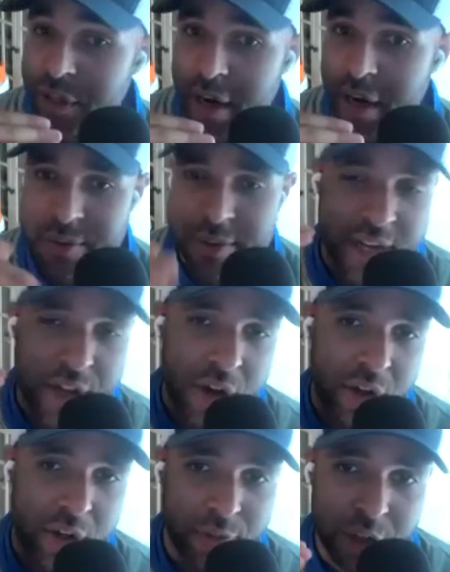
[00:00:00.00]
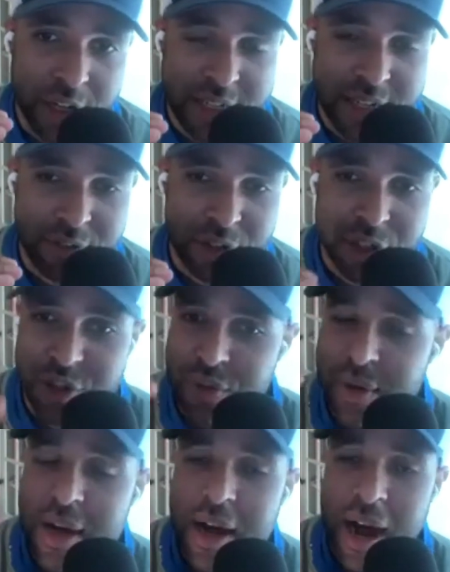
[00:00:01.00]
was because I thought ConvertKit's level 2.
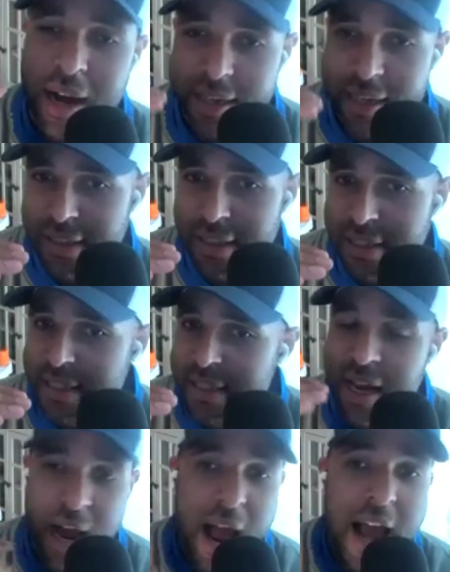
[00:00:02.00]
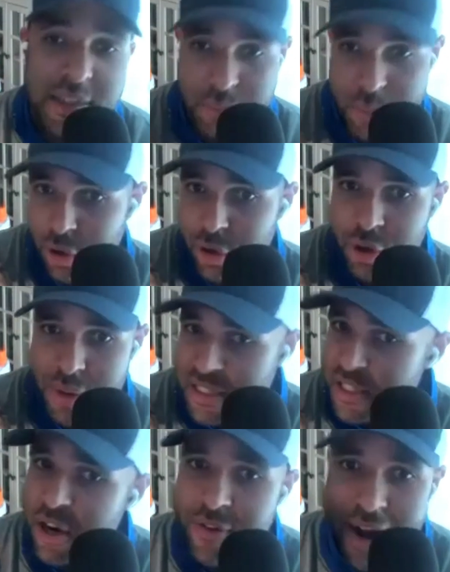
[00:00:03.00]
I get this as a marketer
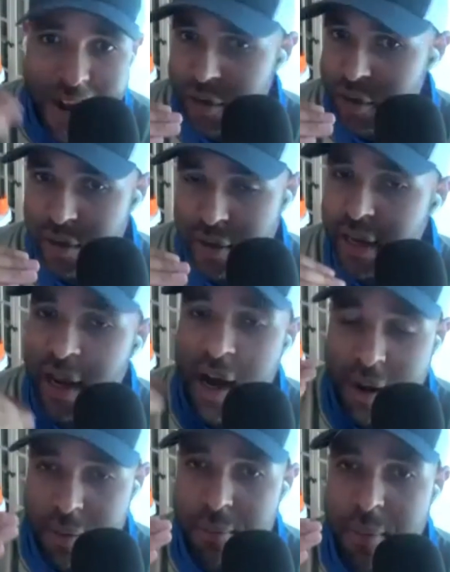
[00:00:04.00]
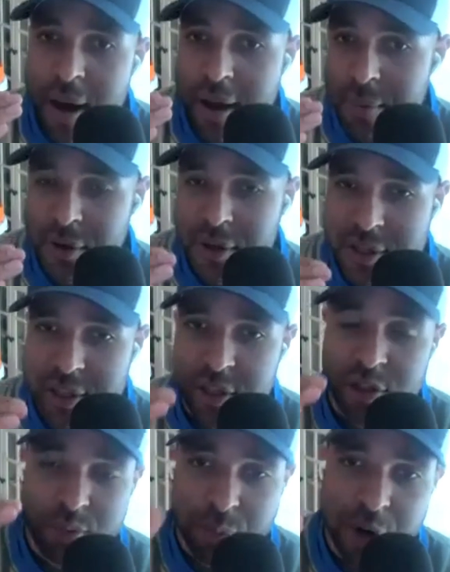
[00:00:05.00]
myself. My marketing
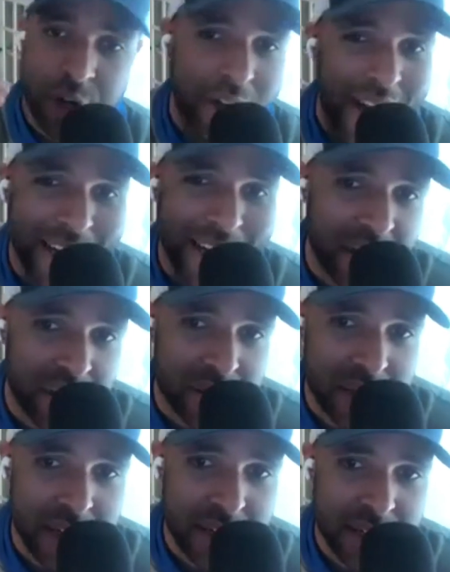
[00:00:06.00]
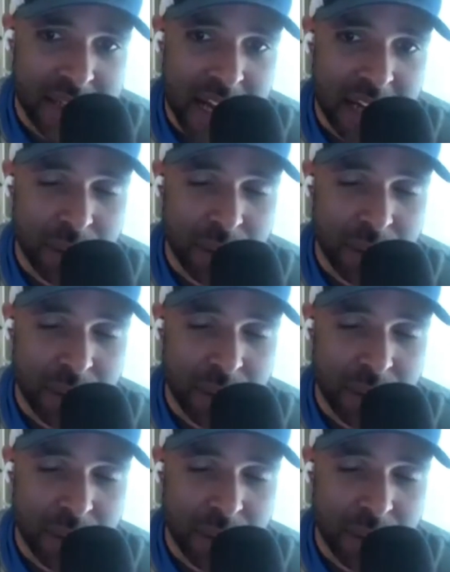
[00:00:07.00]
skills are pretty good and I can understand exactly what